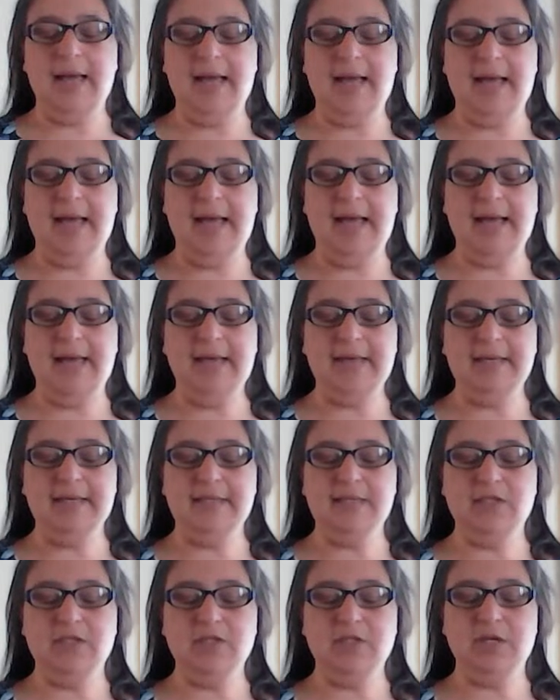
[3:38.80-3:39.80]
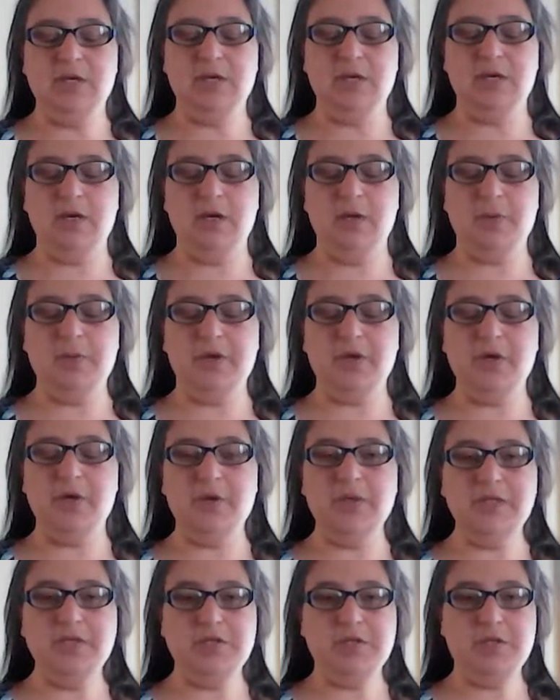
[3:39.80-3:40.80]
And we are
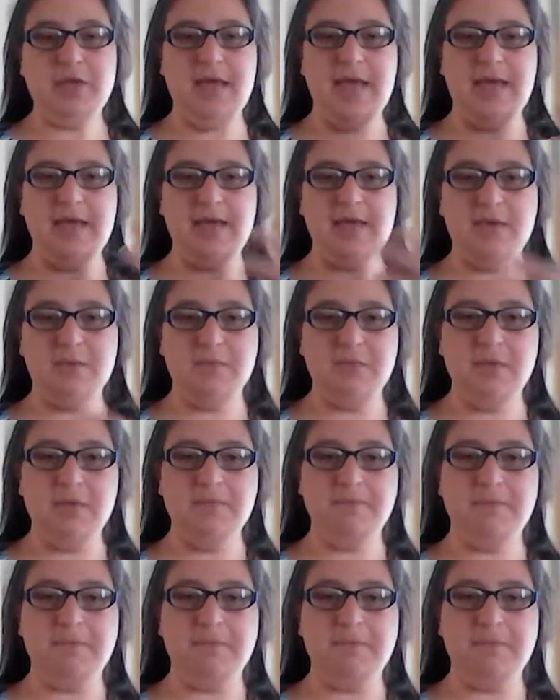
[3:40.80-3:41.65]
going to aim